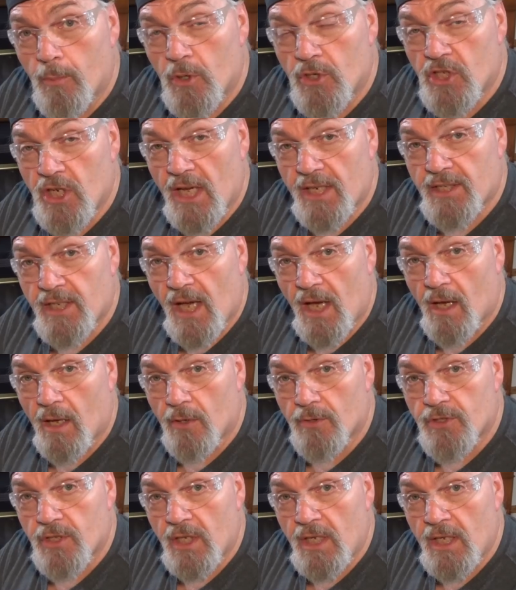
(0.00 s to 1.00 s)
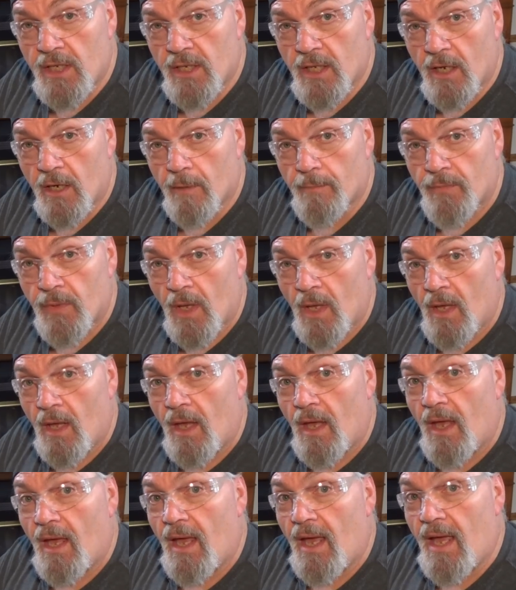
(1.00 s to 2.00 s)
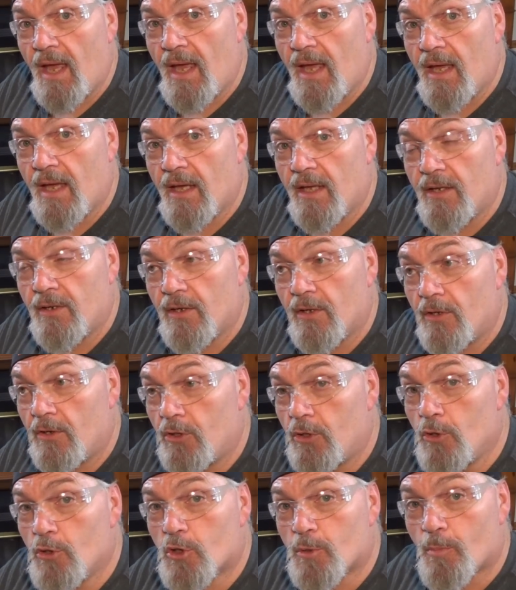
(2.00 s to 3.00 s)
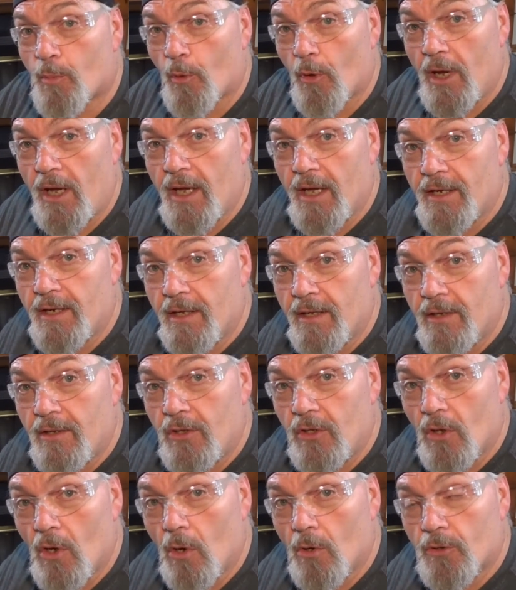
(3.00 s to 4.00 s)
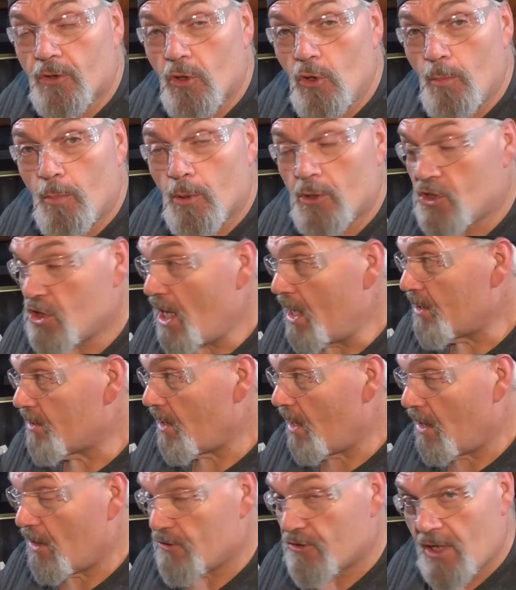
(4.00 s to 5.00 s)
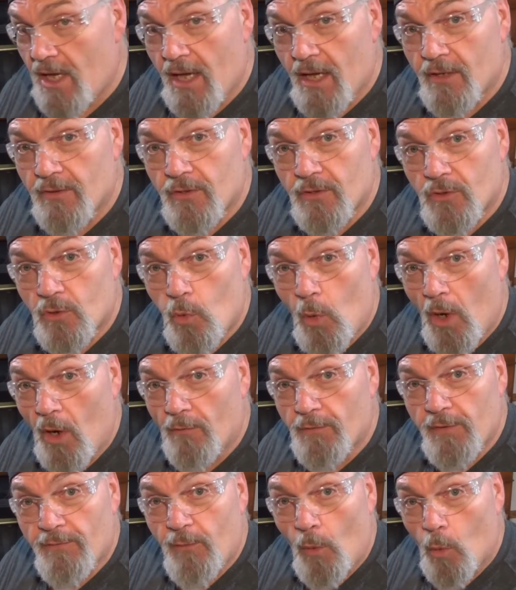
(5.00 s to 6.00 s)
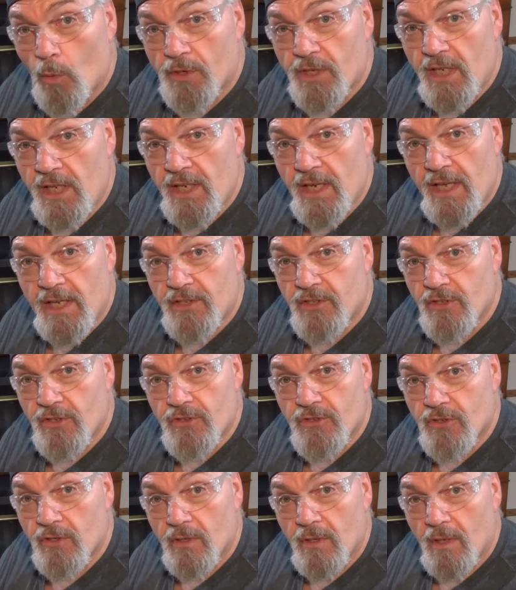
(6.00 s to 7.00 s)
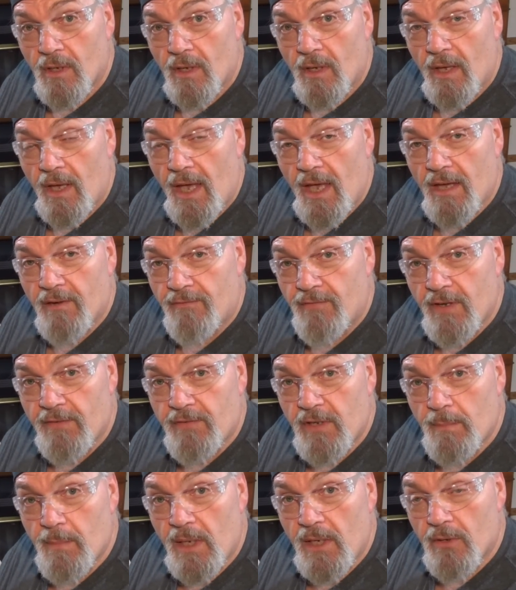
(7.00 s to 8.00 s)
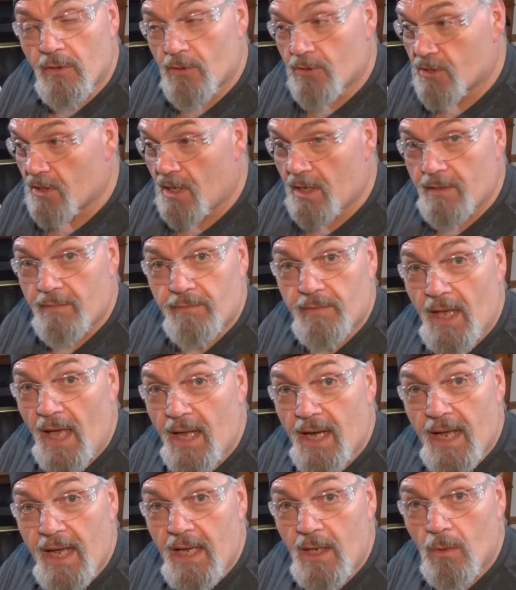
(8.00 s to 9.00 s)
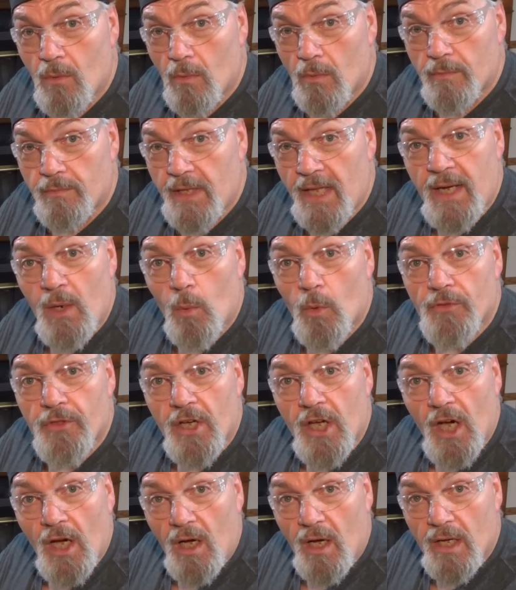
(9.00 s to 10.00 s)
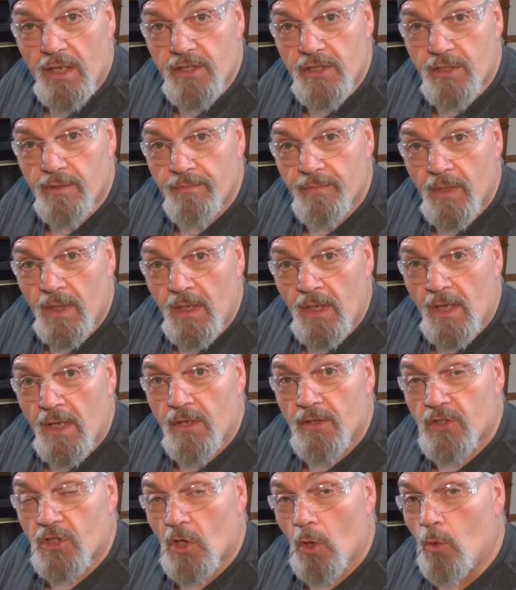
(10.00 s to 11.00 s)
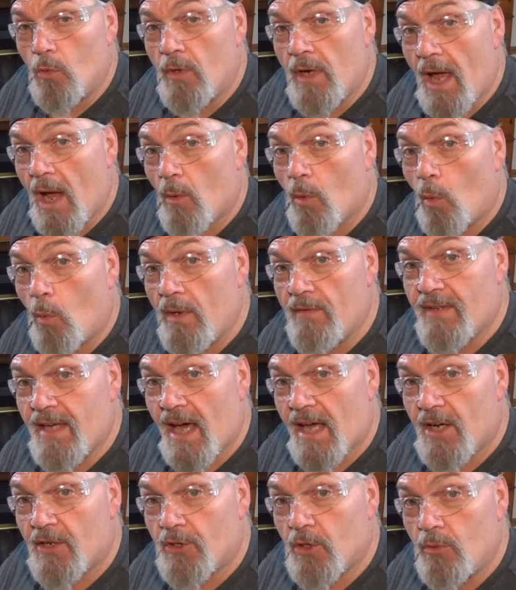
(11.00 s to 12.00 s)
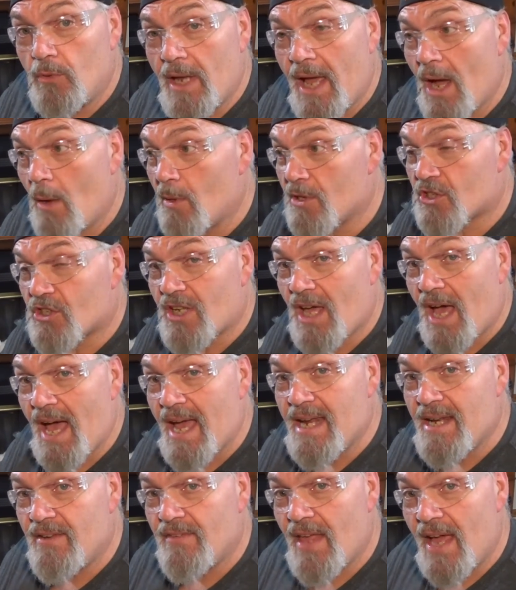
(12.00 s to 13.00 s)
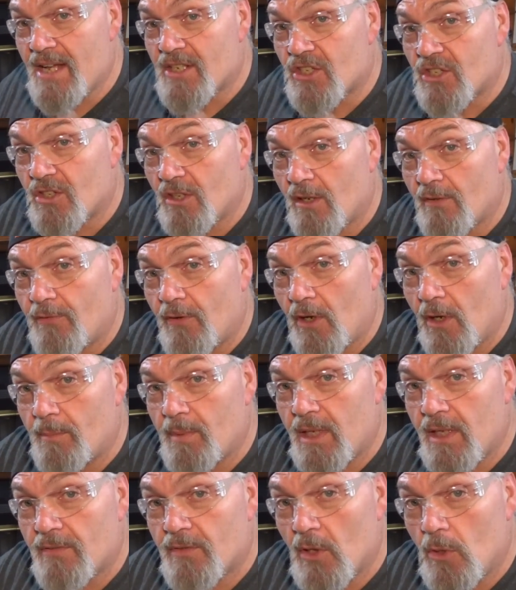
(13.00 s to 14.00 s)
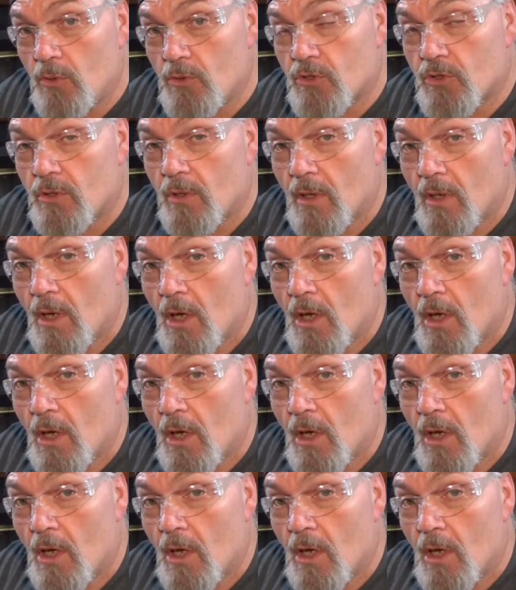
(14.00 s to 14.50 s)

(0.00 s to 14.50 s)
projectiles in there. And you spread your two projectiles out 12 to 14 inches at 50 meters, that ain't, that ain't worth a cuss. So now what we've got to do now is tighten that stuff up, get those